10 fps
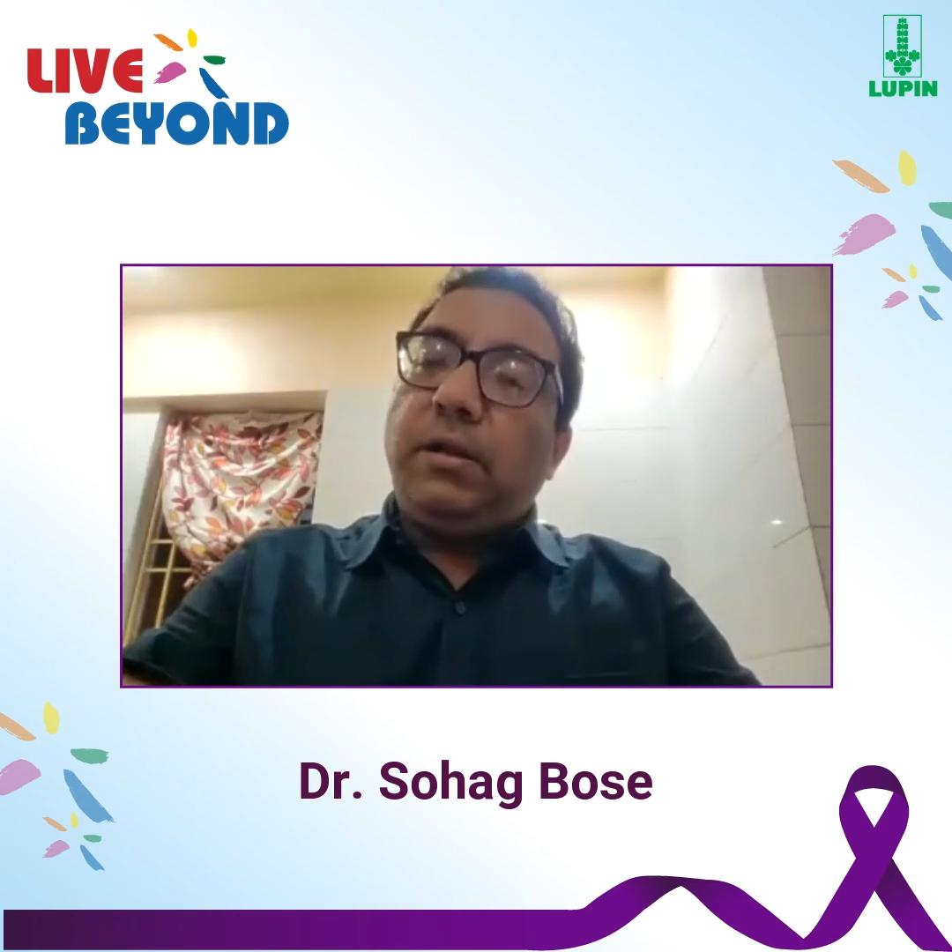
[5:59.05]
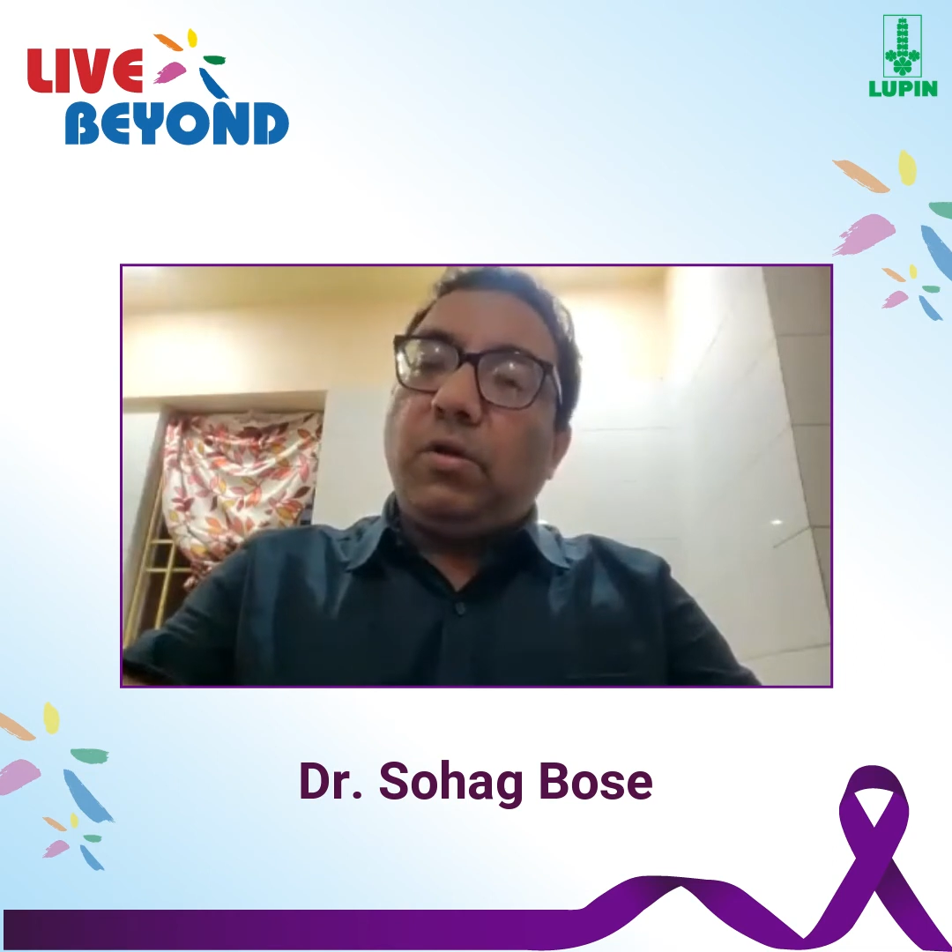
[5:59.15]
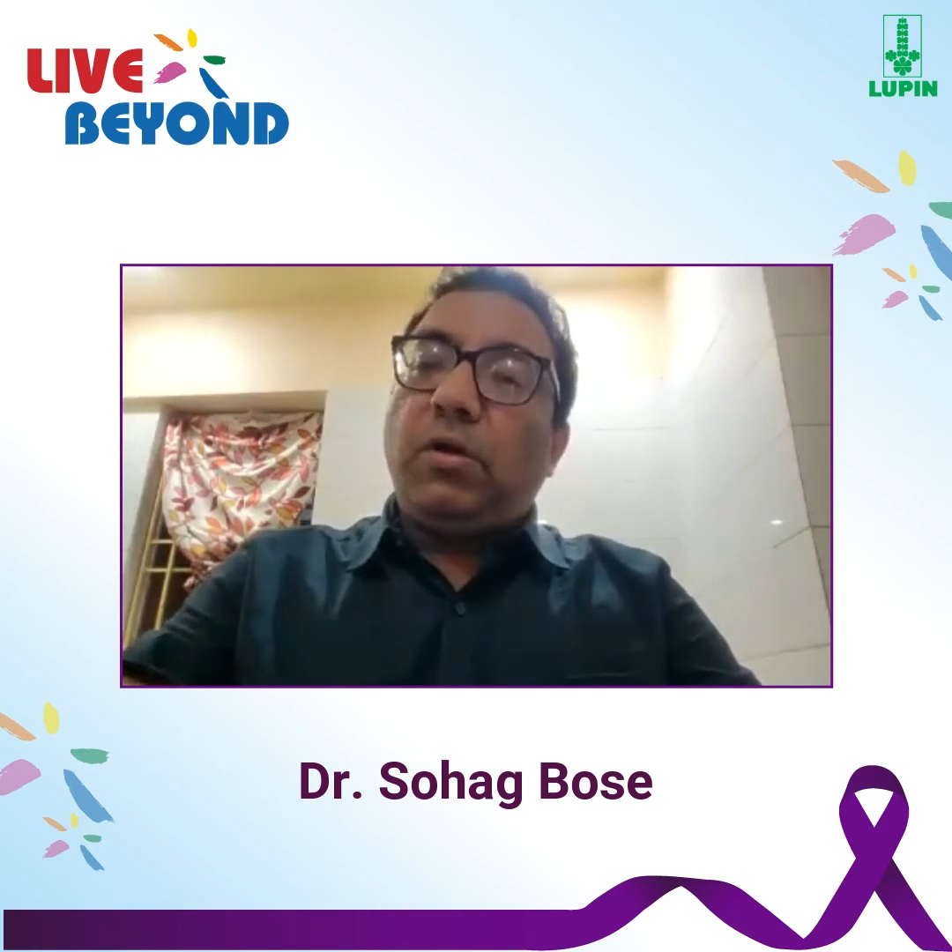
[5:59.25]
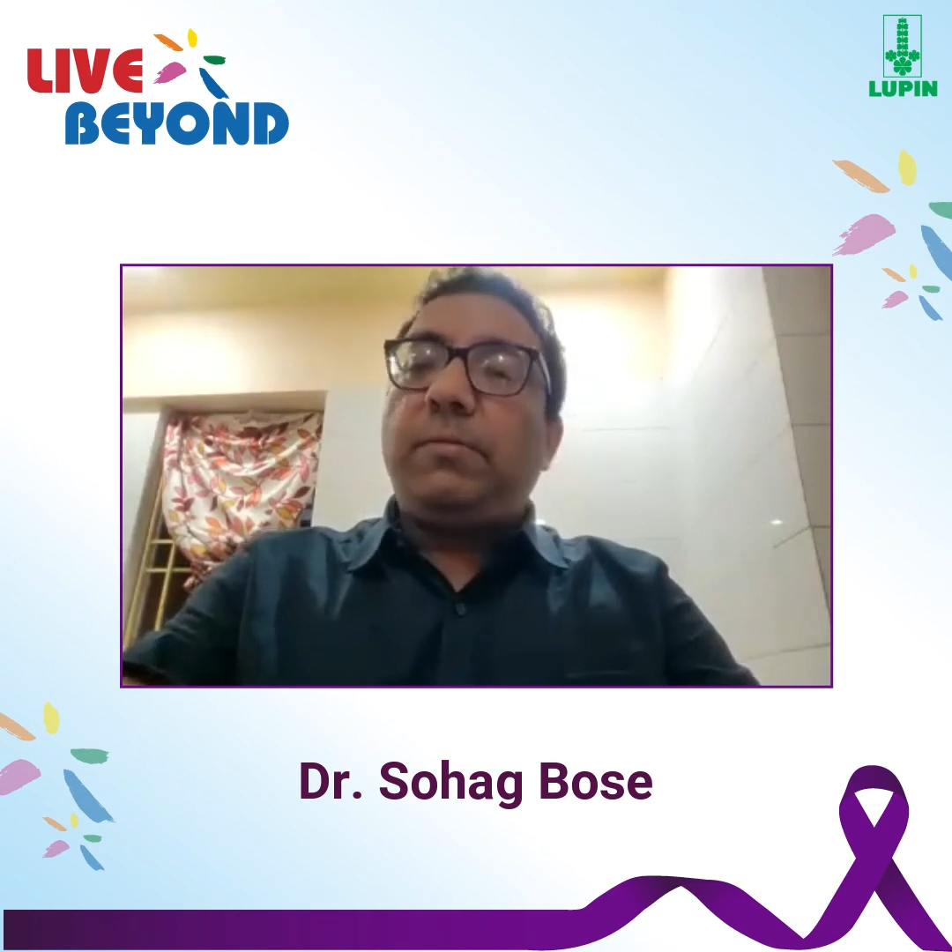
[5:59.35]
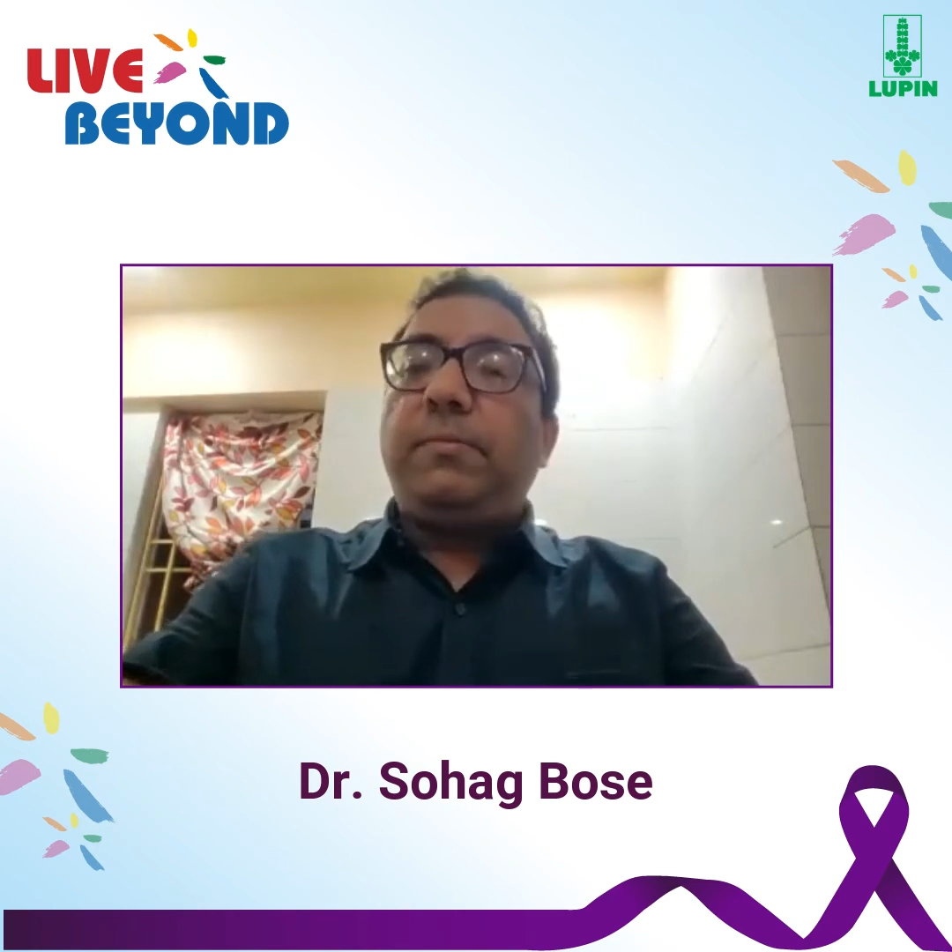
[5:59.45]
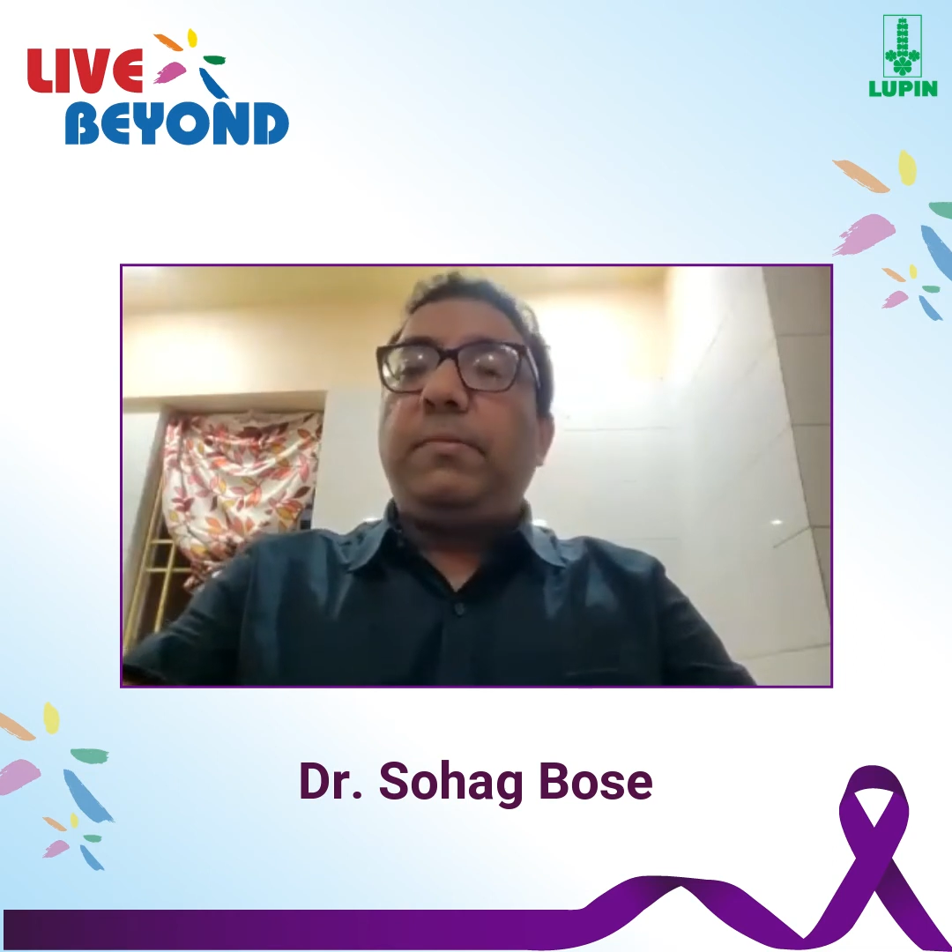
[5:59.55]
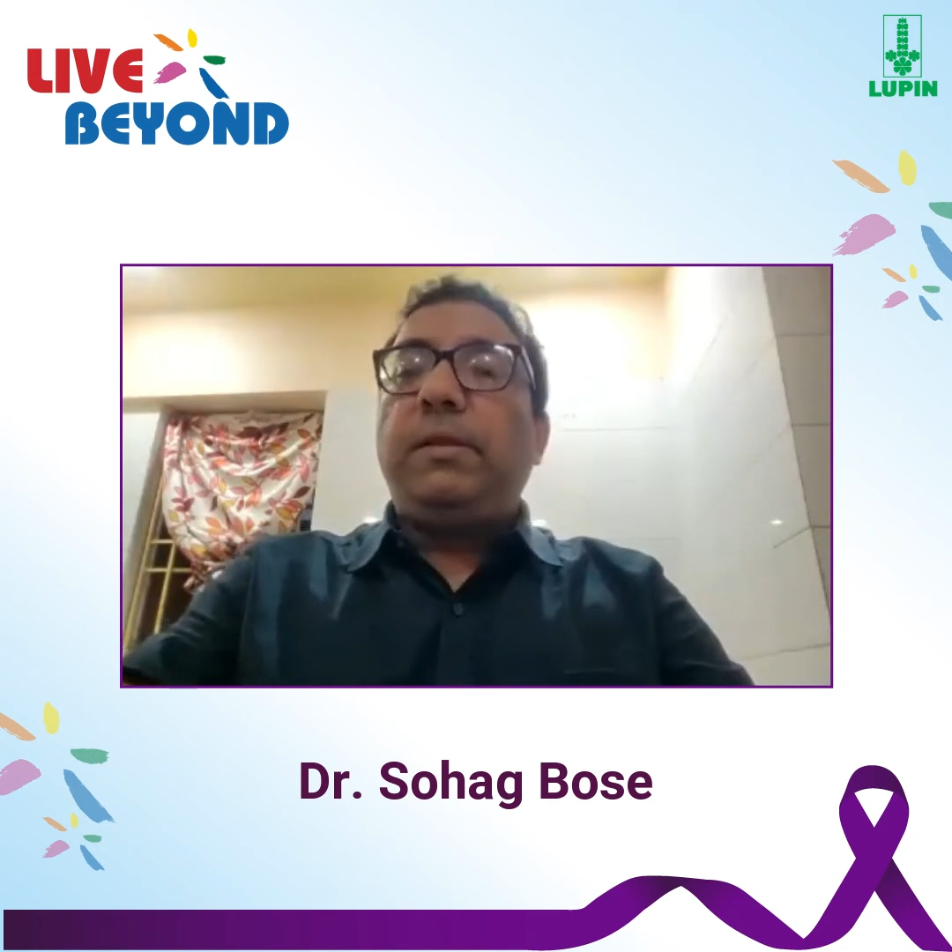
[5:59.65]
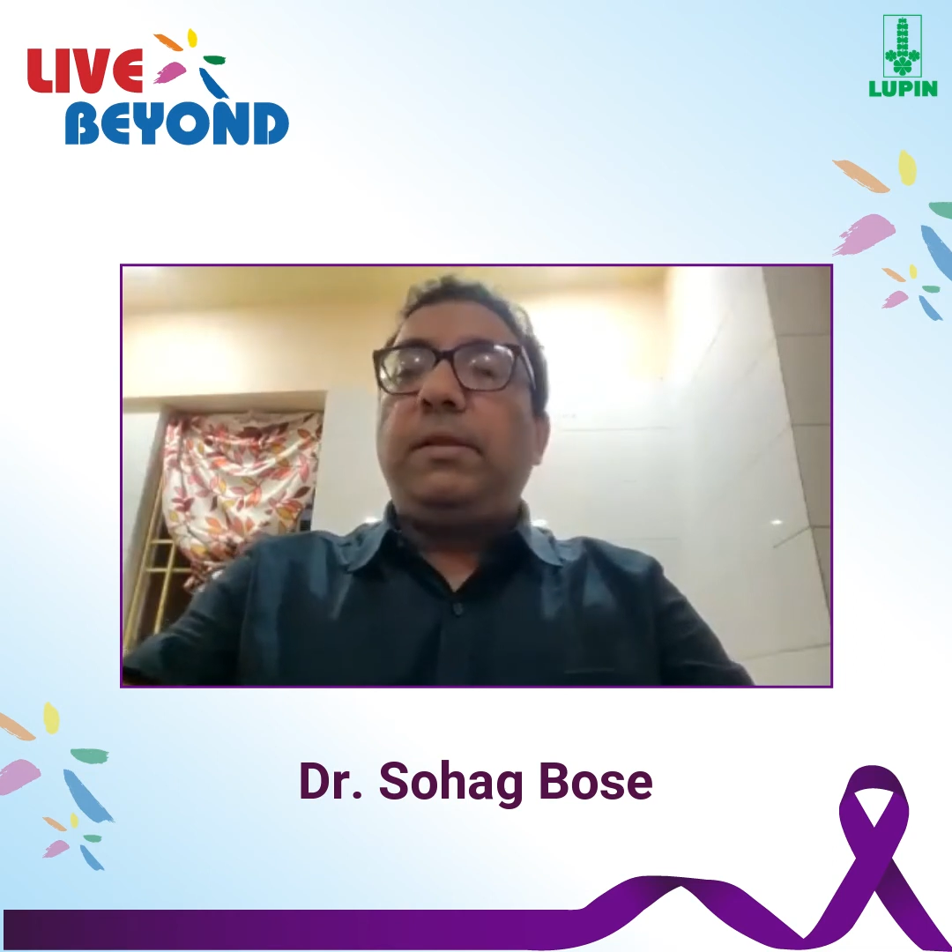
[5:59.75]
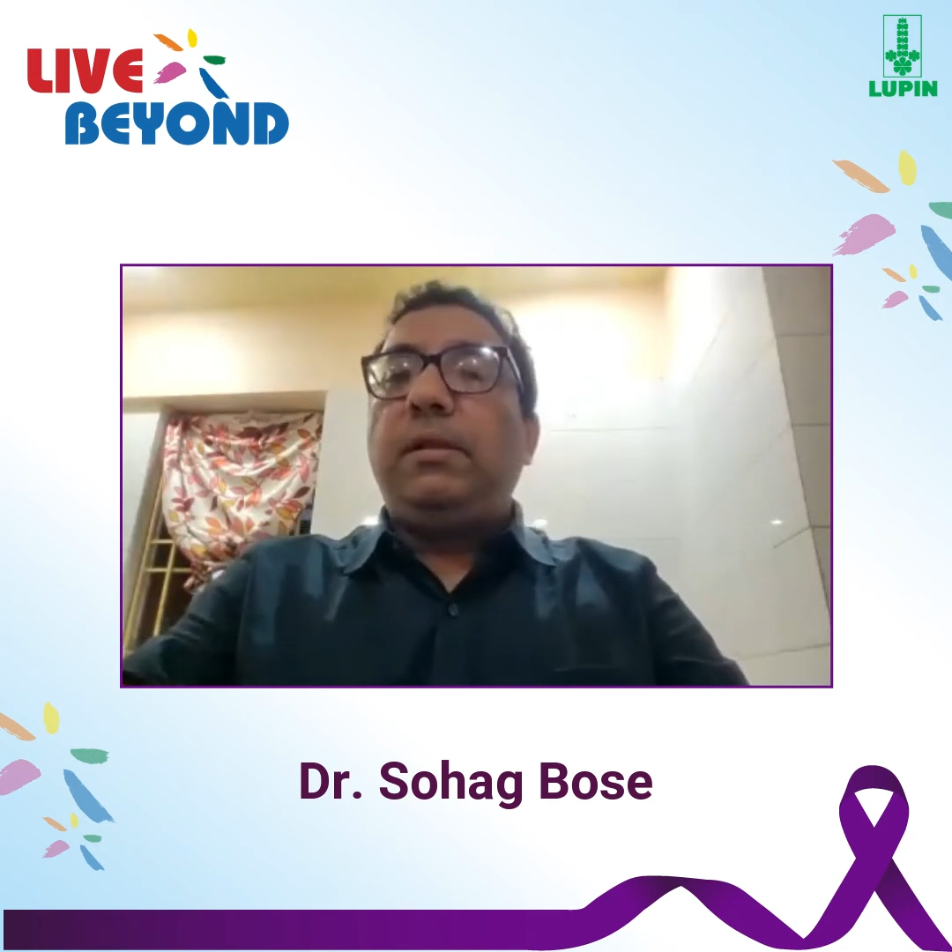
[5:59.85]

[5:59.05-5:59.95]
normal